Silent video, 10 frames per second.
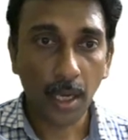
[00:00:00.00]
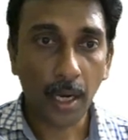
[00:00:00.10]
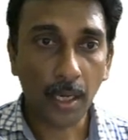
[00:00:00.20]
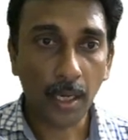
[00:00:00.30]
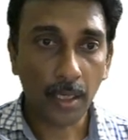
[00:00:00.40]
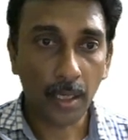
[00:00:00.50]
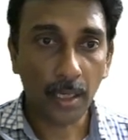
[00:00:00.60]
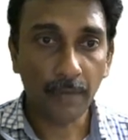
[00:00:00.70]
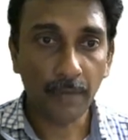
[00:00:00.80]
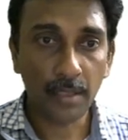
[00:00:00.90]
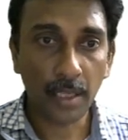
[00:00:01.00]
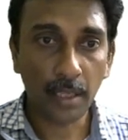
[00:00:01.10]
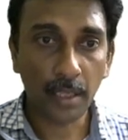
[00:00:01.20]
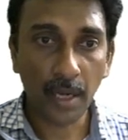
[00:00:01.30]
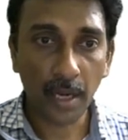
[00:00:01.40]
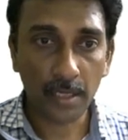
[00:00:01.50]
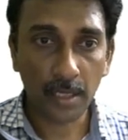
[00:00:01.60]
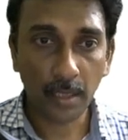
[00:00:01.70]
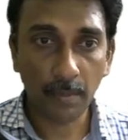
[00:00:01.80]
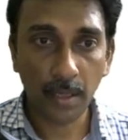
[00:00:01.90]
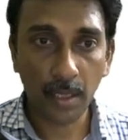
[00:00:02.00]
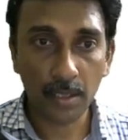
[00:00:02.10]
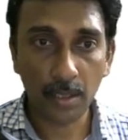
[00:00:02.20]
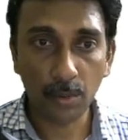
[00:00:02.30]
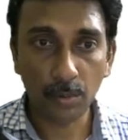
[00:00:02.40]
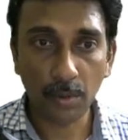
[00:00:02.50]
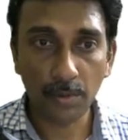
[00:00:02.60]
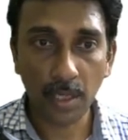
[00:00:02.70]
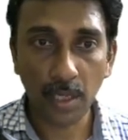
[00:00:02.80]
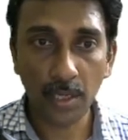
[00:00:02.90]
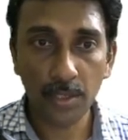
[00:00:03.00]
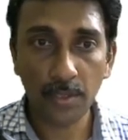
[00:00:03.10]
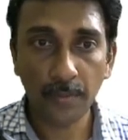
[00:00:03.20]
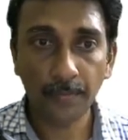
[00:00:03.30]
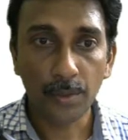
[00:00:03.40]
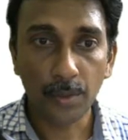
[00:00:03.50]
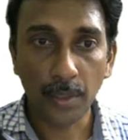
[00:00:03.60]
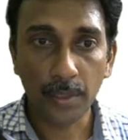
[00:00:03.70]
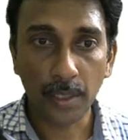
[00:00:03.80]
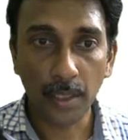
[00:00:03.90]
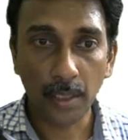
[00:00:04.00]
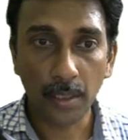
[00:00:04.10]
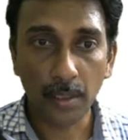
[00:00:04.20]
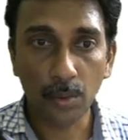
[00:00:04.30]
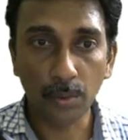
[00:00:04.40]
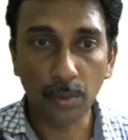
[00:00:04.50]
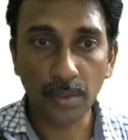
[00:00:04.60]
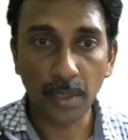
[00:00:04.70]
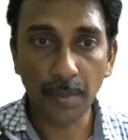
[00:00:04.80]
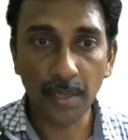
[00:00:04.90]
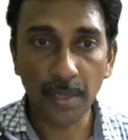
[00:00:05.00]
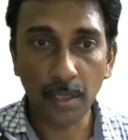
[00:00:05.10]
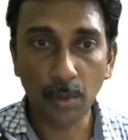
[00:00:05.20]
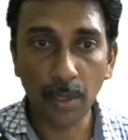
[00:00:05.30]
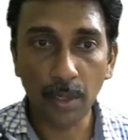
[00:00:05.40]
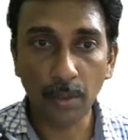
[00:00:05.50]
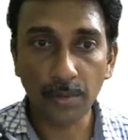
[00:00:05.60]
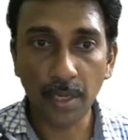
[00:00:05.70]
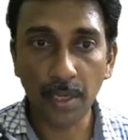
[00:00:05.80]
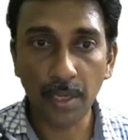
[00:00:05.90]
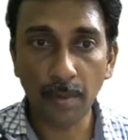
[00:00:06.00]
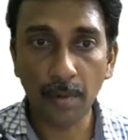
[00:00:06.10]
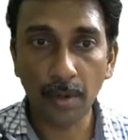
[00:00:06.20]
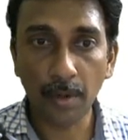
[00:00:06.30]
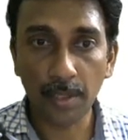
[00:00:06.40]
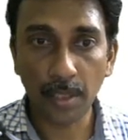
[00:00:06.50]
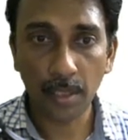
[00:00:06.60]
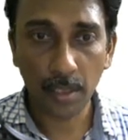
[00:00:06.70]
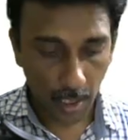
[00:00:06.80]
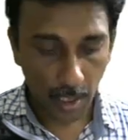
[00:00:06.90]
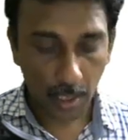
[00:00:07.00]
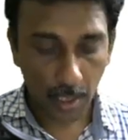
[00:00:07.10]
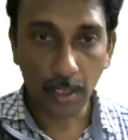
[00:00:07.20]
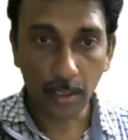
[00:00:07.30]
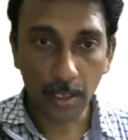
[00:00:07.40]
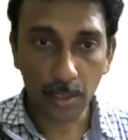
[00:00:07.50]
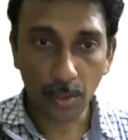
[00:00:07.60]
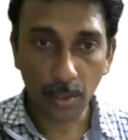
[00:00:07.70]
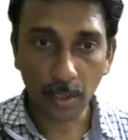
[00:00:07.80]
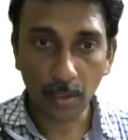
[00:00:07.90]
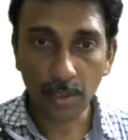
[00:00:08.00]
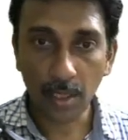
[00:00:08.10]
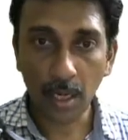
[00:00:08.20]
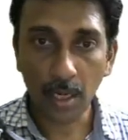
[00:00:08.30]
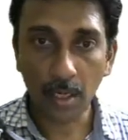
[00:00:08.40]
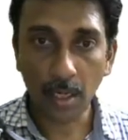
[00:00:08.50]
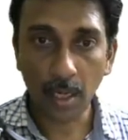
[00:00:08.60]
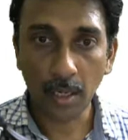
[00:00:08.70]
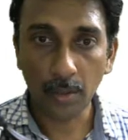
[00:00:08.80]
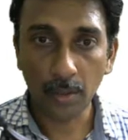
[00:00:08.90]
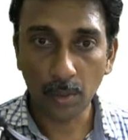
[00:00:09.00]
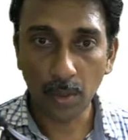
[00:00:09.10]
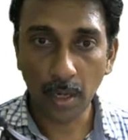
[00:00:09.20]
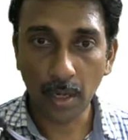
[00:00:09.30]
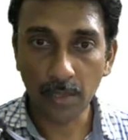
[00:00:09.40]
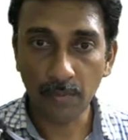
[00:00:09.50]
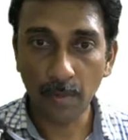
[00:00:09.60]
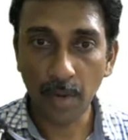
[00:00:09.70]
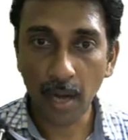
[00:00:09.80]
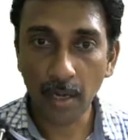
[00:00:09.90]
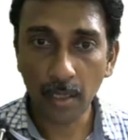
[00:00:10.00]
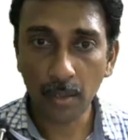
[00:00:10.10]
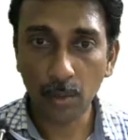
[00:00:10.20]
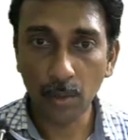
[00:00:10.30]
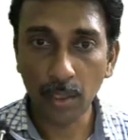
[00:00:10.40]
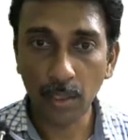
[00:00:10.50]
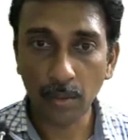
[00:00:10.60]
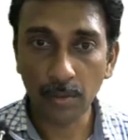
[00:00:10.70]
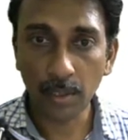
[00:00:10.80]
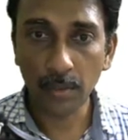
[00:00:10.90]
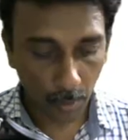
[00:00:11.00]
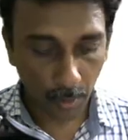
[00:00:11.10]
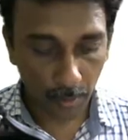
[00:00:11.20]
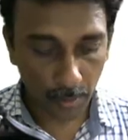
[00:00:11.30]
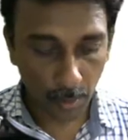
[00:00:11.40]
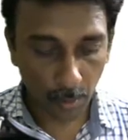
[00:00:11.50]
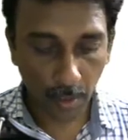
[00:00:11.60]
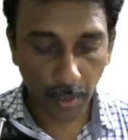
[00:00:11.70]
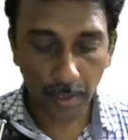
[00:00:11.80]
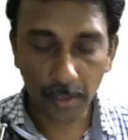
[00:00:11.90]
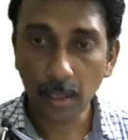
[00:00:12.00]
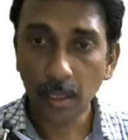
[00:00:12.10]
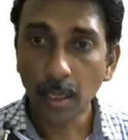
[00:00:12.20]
And the default segment data segment is a 2000h. So it's a 2000 means the 20,000h memory location, and this 20,000 and 200h will be added. 20,200h.